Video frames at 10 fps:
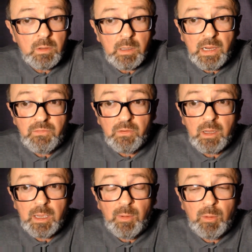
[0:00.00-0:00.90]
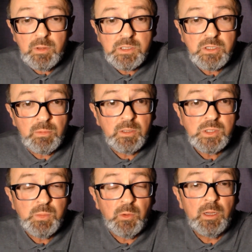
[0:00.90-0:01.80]
Catherine came up with this topic
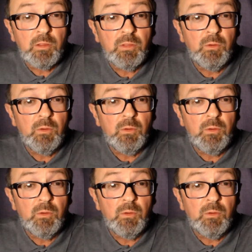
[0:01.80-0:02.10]
this morning.